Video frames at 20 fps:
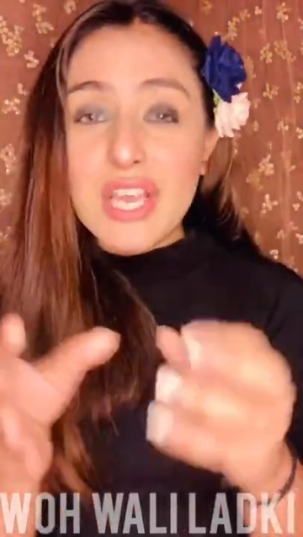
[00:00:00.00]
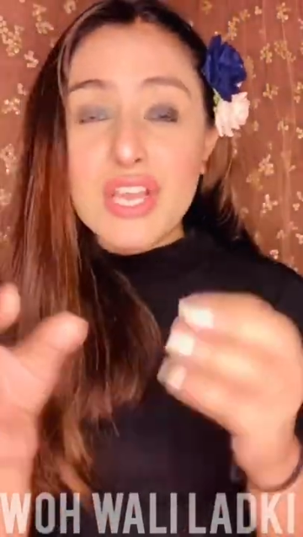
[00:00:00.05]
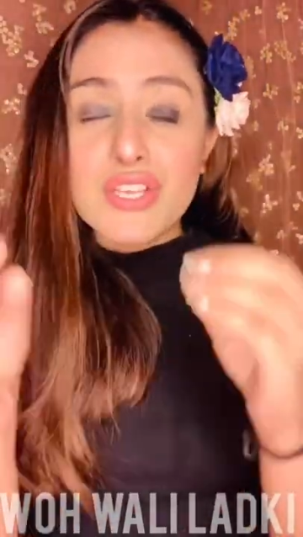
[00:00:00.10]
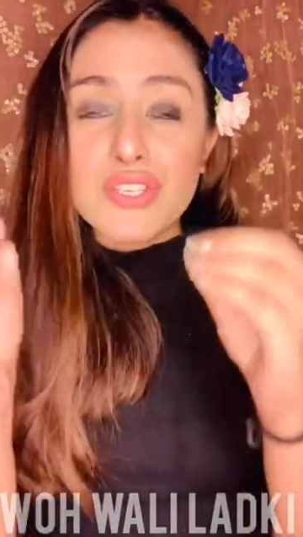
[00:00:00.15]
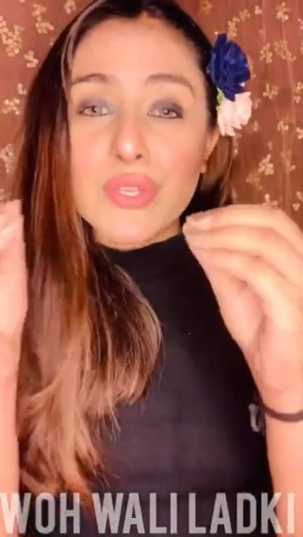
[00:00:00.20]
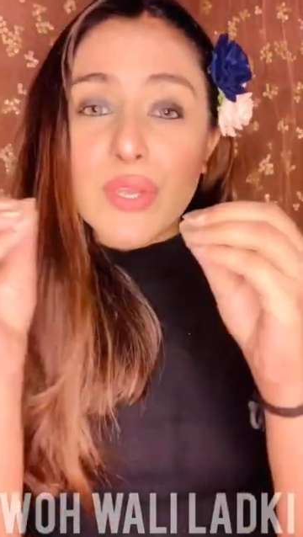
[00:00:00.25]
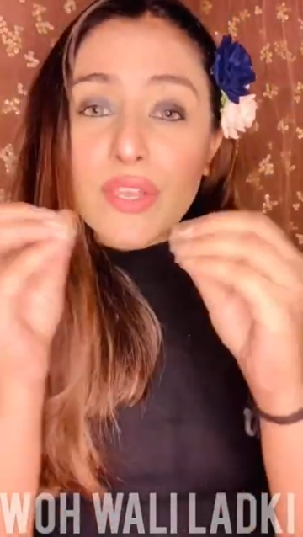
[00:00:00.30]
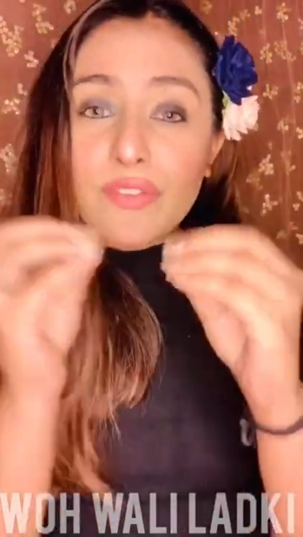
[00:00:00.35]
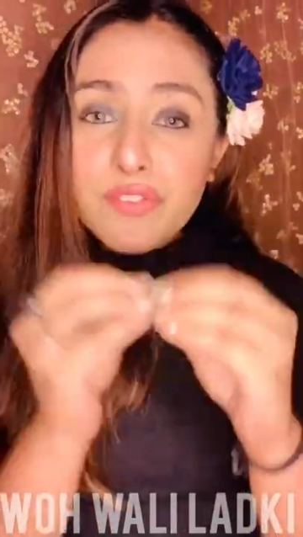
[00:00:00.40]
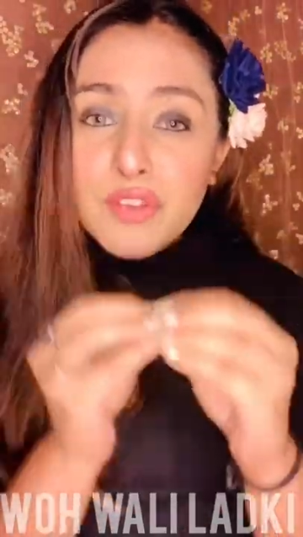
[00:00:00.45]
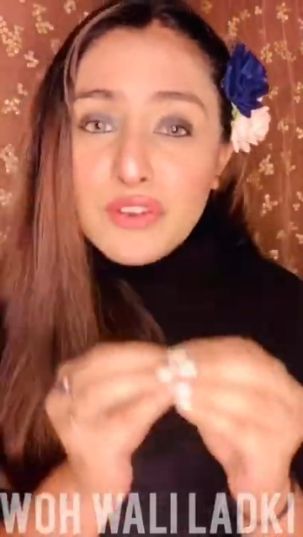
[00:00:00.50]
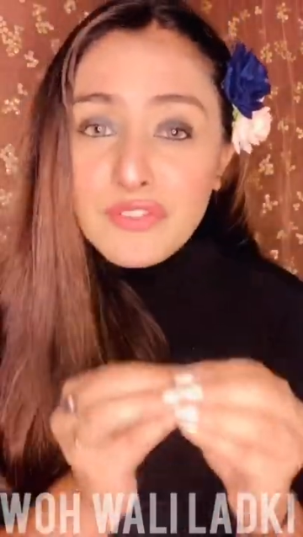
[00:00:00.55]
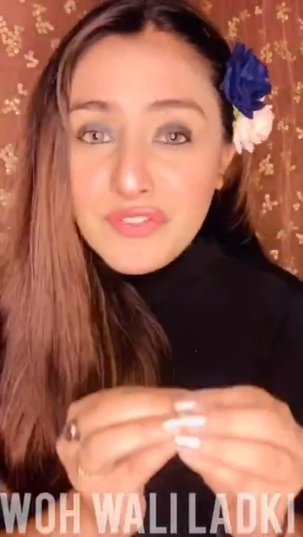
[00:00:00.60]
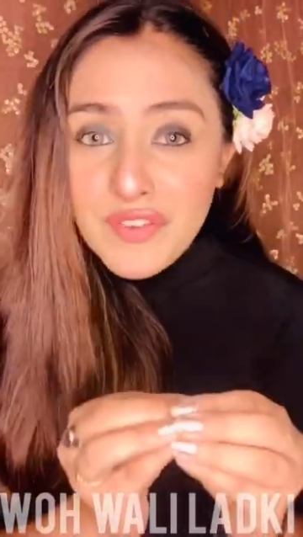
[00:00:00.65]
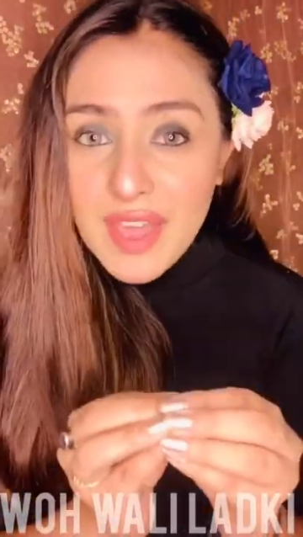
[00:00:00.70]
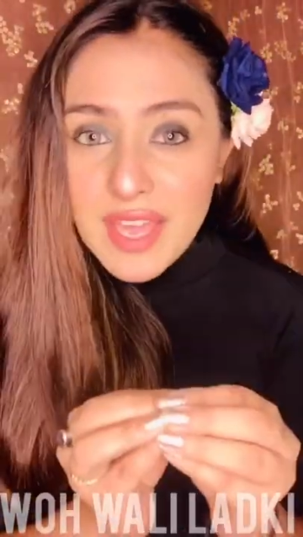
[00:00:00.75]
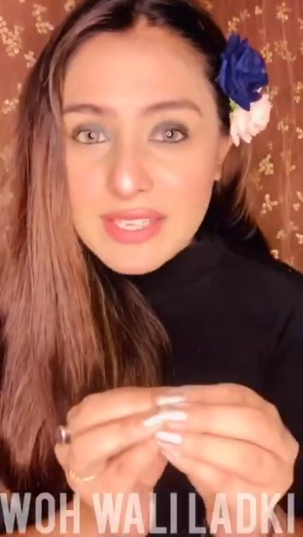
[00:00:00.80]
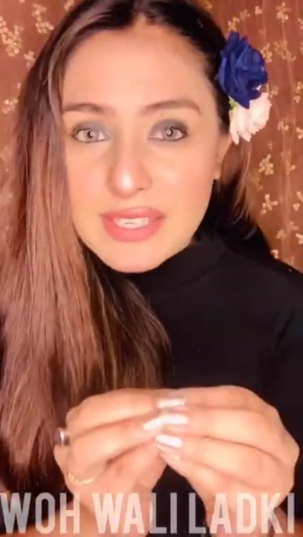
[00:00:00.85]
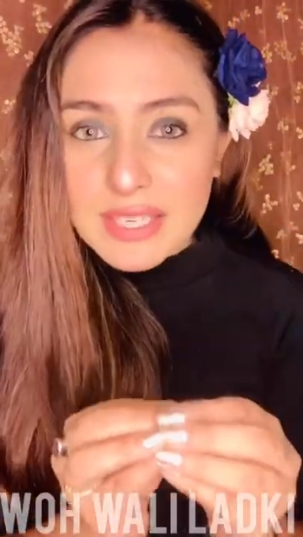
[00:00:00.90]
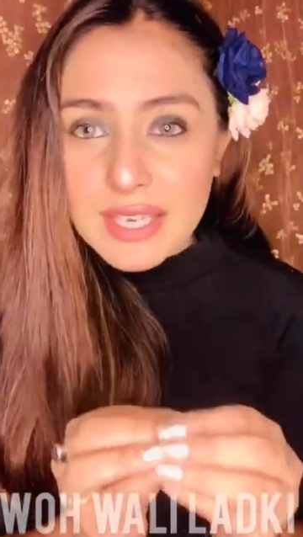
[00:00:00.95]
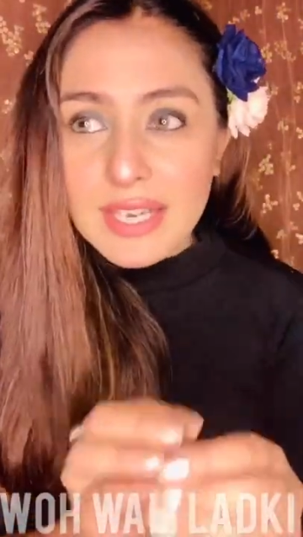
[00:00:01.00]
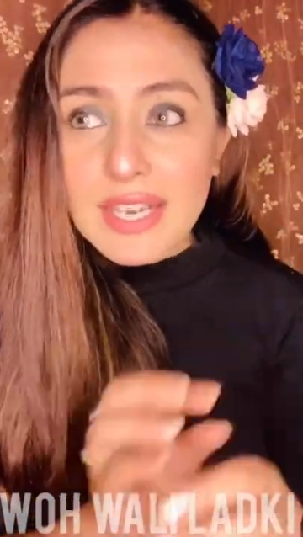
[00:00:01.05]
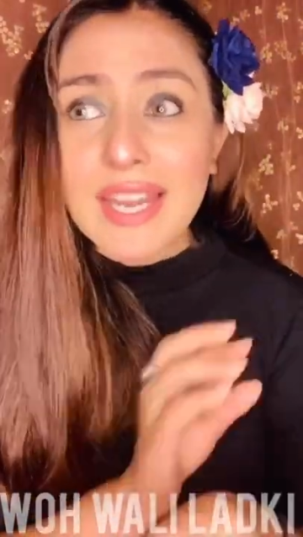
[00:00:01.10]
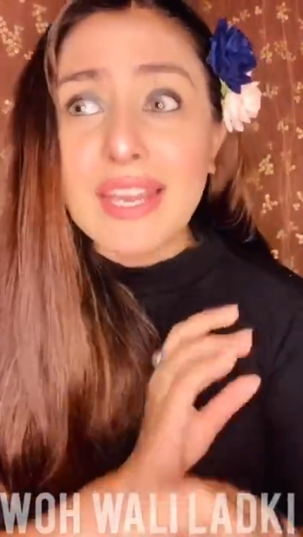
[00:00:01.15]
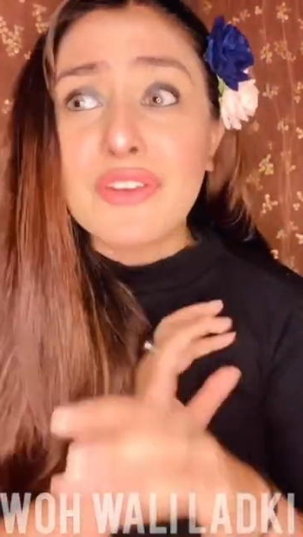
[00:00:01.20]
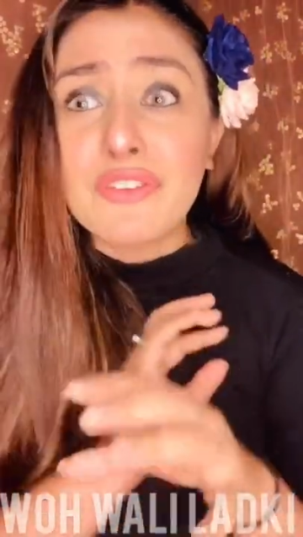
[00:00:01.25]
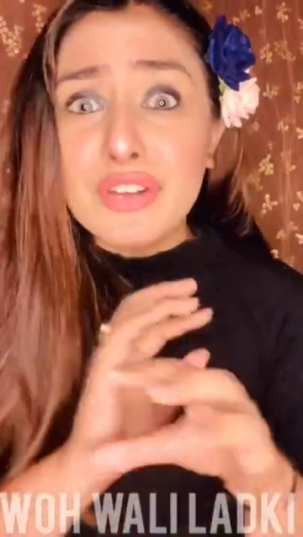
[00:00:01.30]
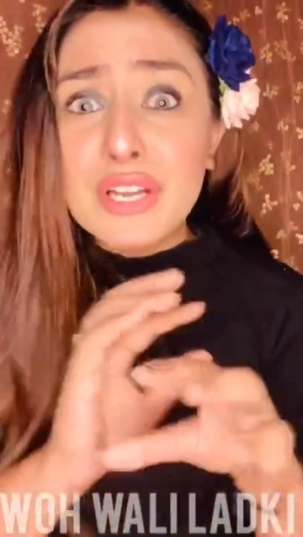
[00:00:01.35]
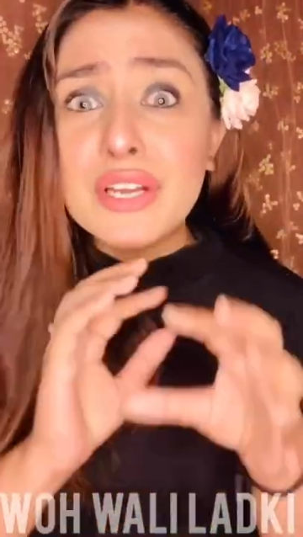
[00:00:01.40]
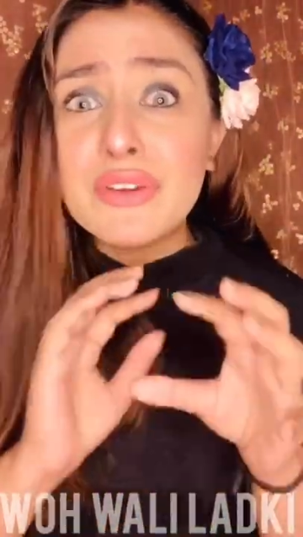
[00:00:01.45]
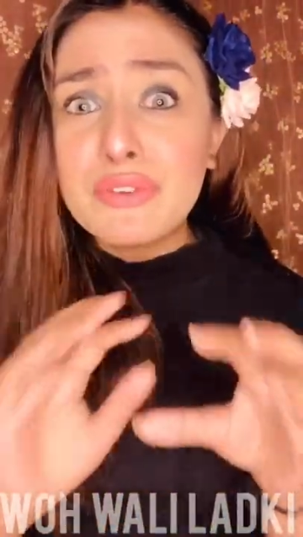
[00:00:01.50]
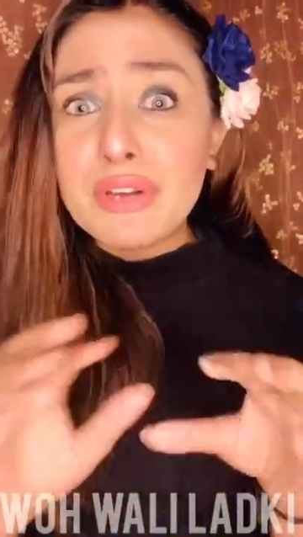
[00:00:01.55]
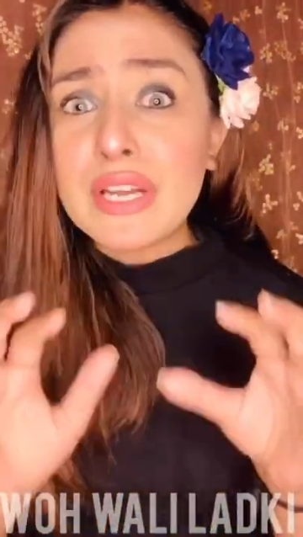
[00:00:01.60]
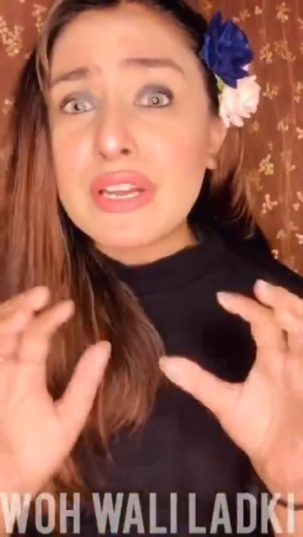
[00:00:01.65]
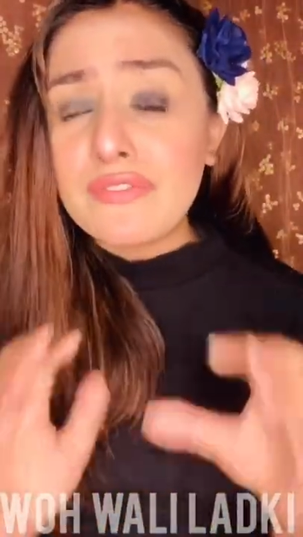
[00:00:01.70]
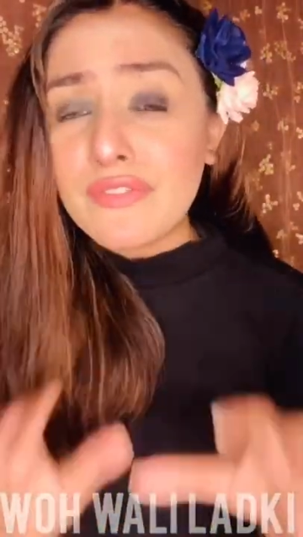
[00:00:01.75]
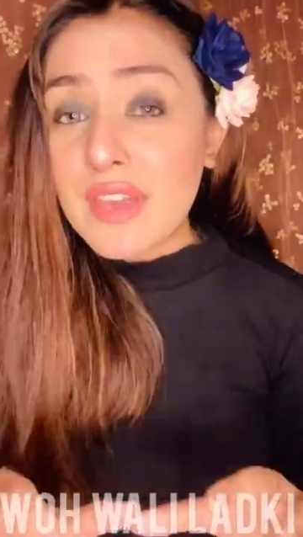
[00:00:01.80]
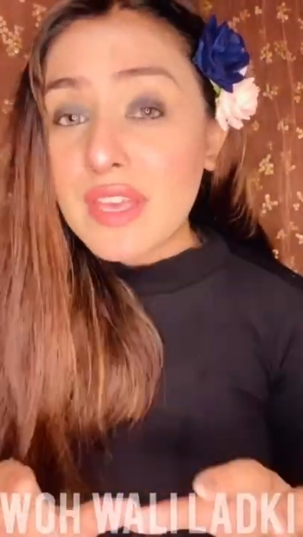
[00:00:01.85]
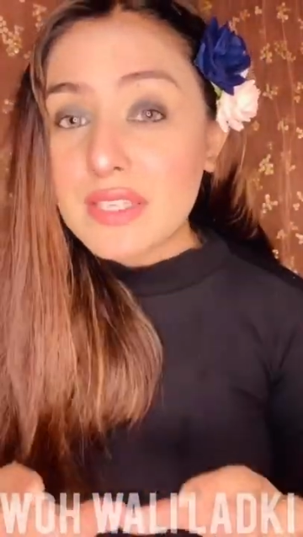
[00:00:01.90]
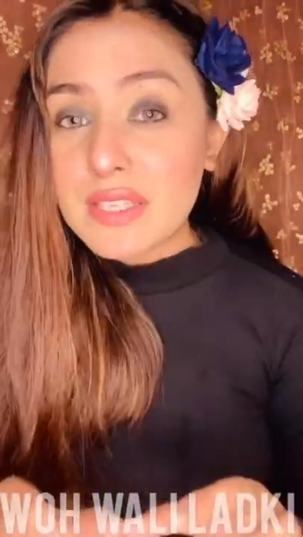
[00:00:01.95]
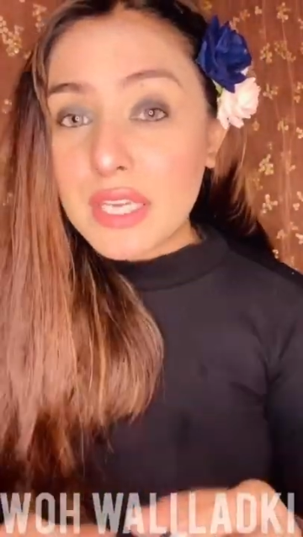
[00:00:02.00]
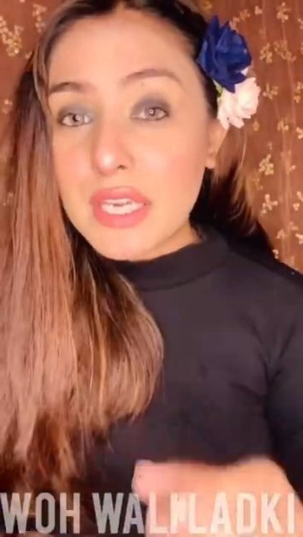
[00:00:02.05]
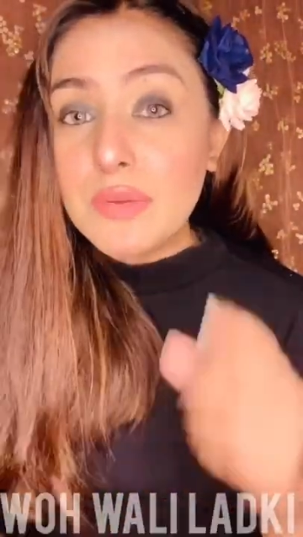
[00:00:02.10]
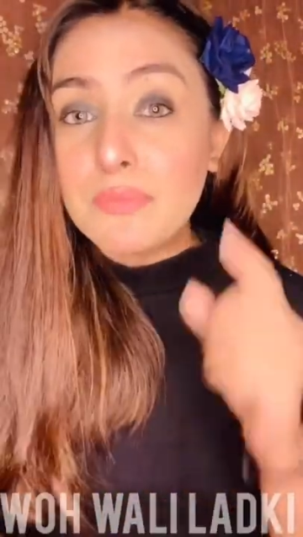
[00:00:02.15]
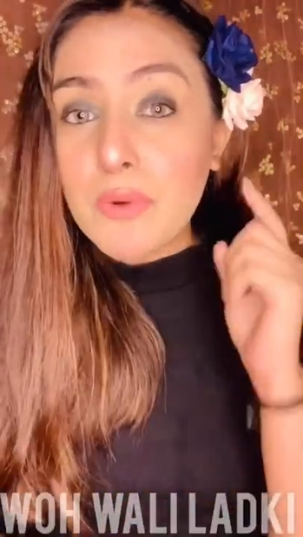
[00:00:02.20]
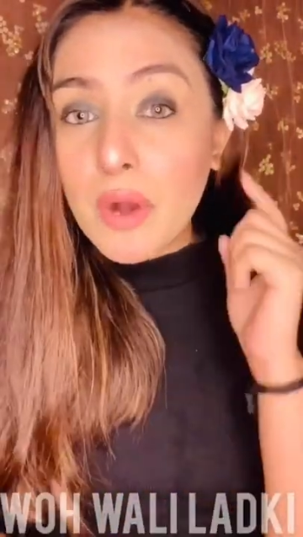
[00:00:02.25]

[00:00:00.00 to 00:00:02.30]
so if you're fair skin, like really, really fair skin,